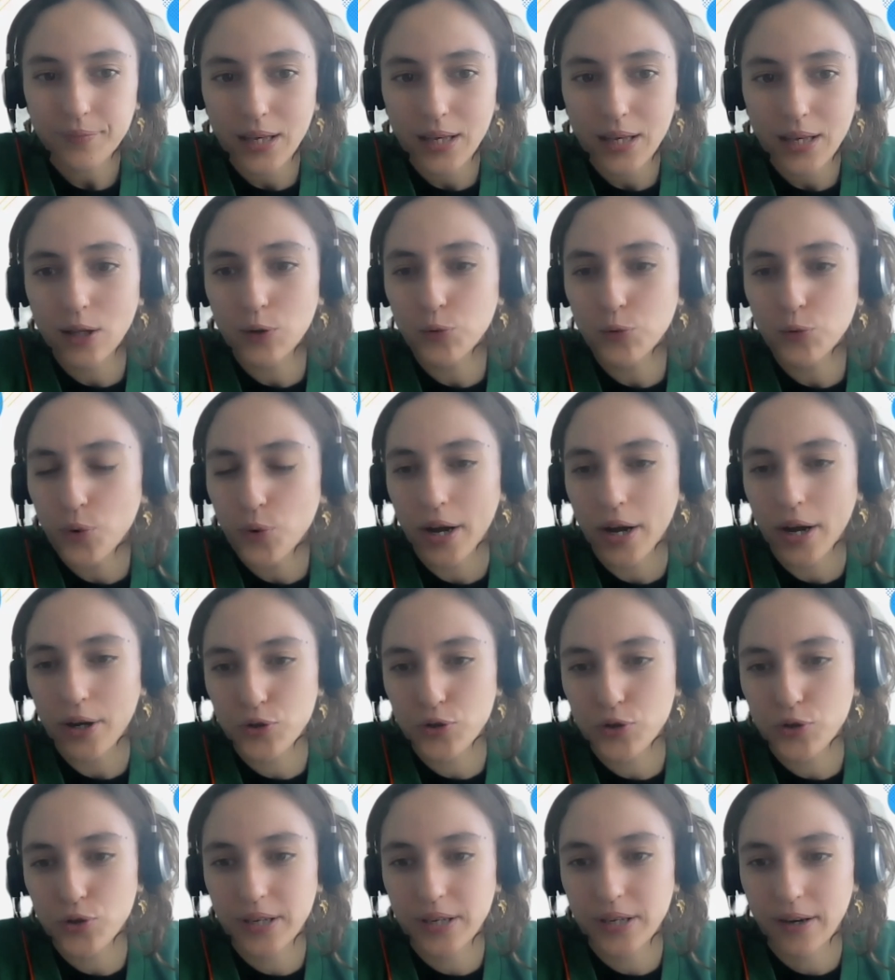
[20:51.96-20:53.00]
that will
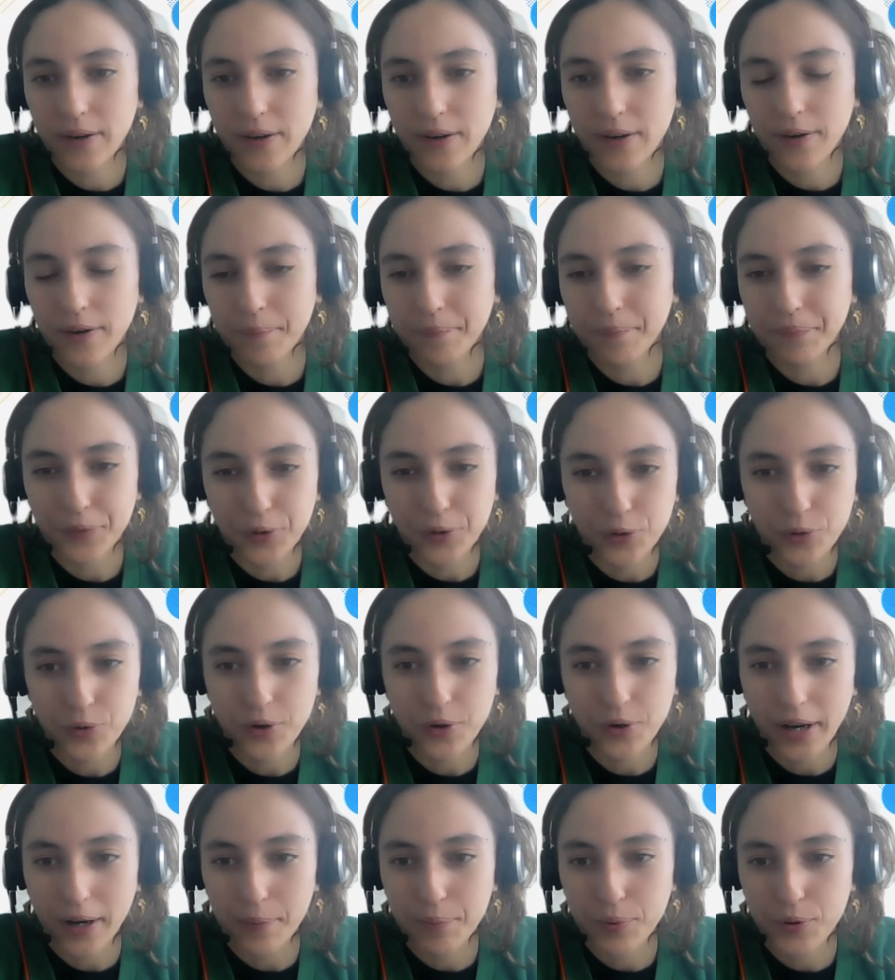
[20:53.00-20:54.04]
actually
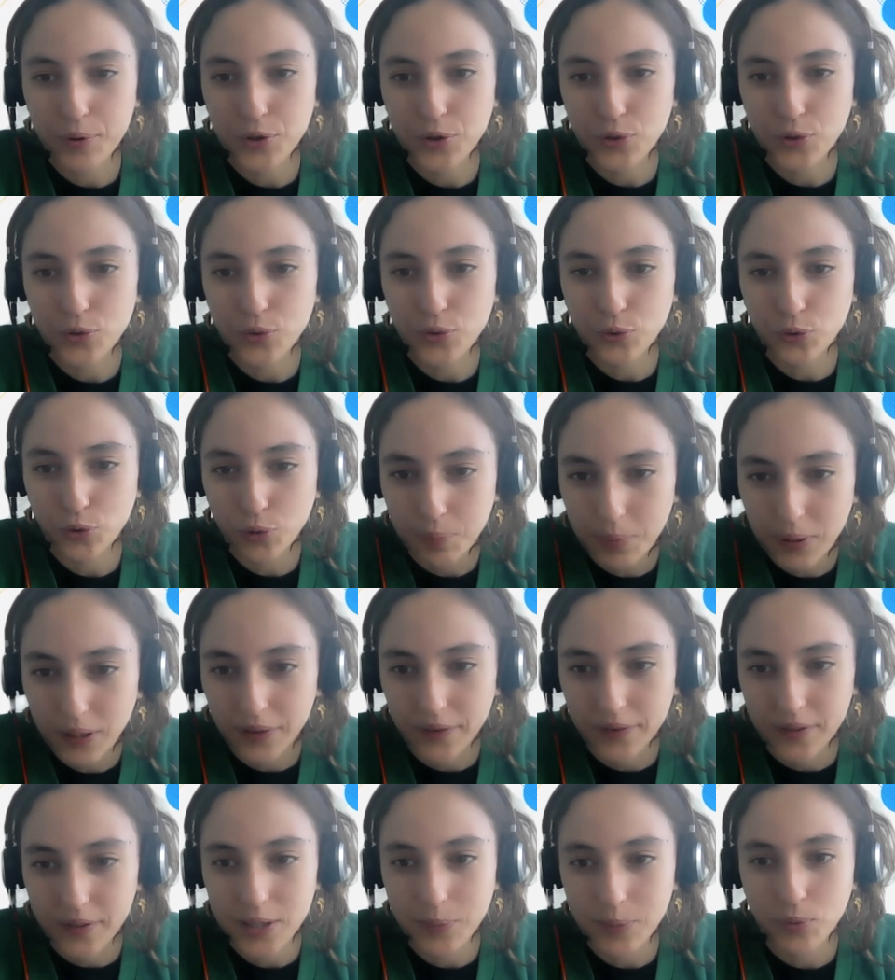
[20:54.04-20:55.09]
help us to
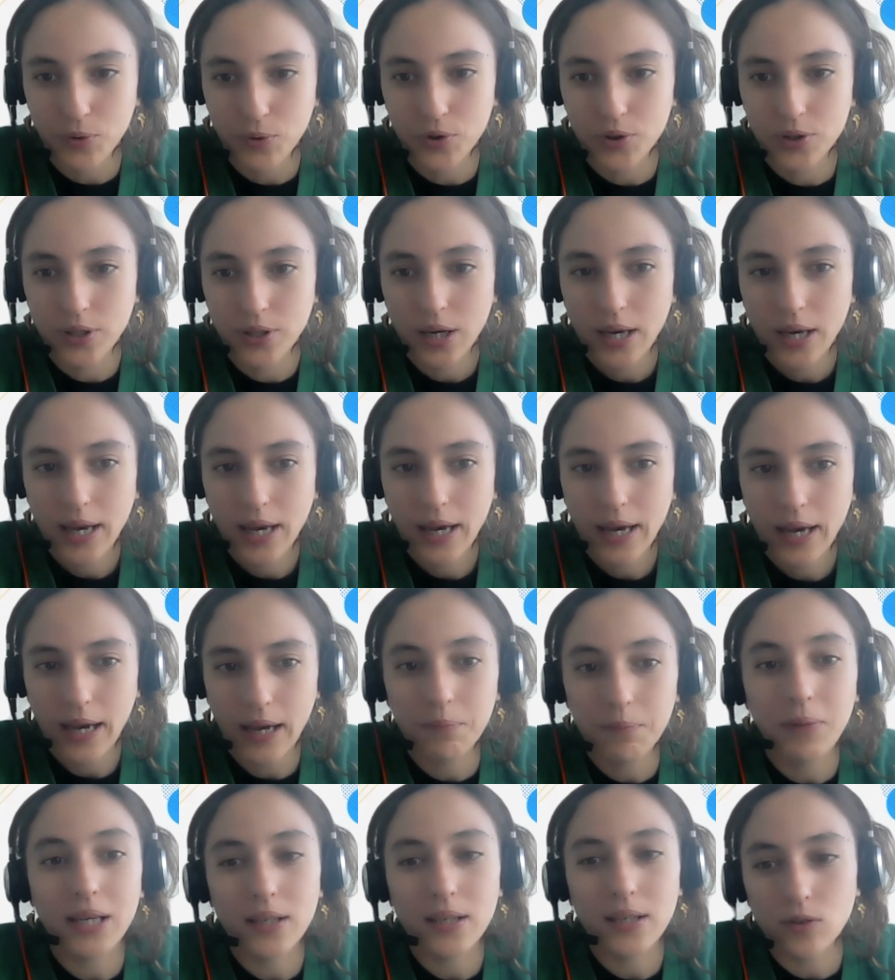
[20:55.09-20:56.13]
build this book
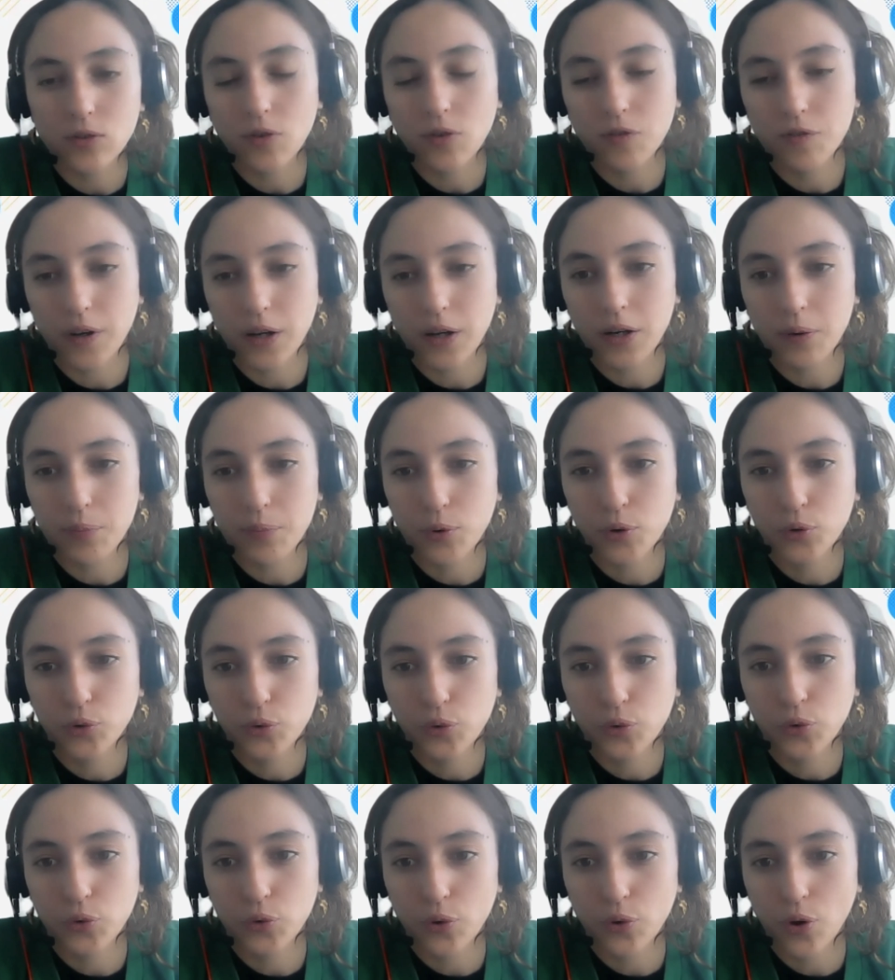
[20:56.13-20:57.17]
and make it available
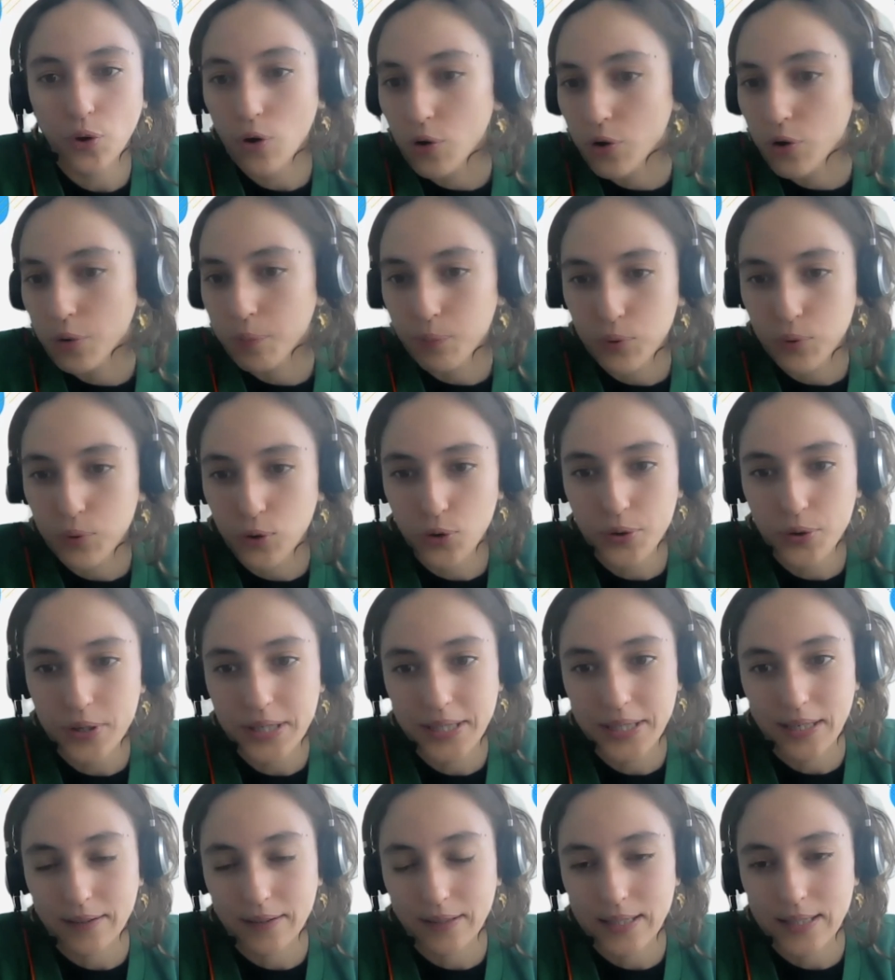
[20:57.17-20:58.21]
to all
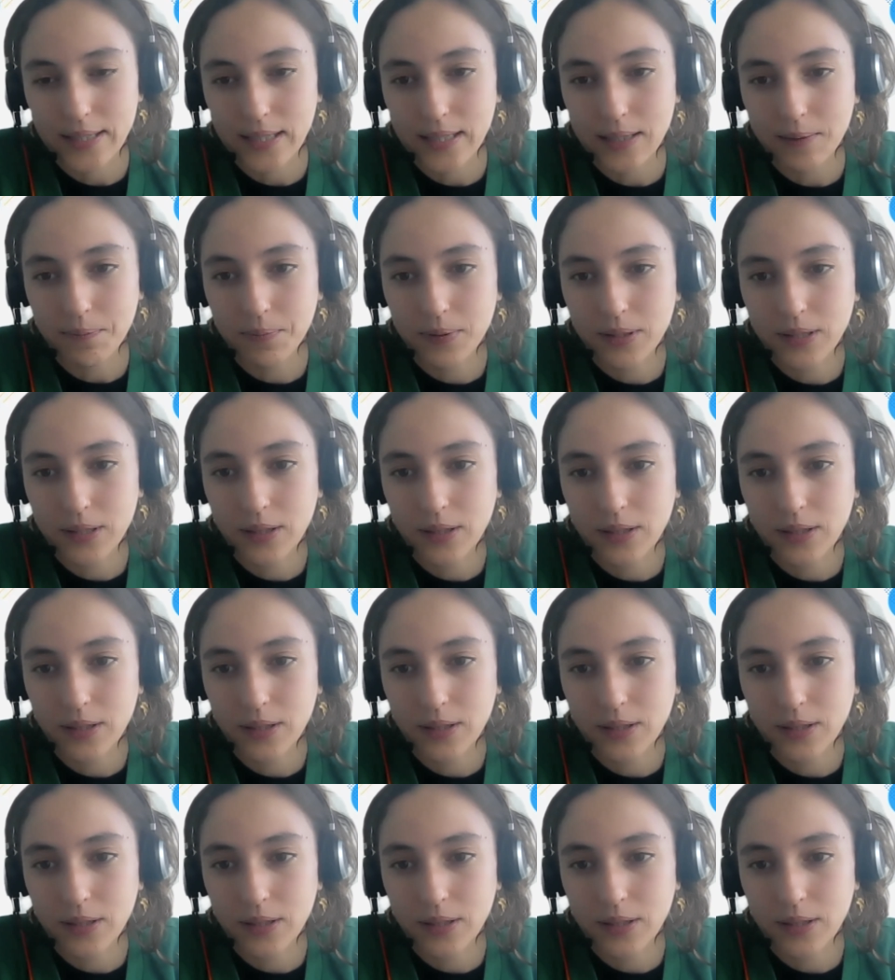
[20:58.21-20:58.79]
employees at SAP